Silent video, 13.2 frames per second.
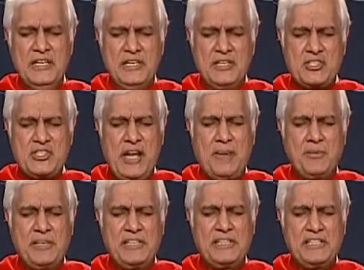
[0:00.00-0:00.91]
It's
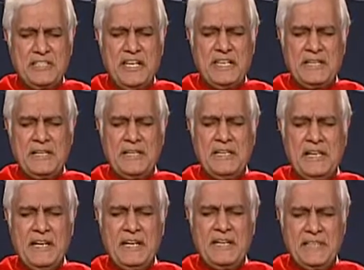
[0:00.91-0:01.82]
happening again
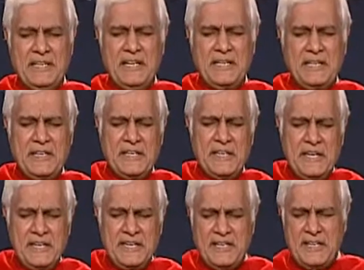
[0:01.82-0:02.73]
and again
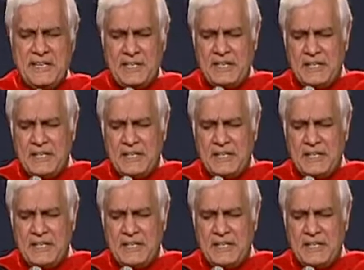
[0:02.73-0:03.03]
and again.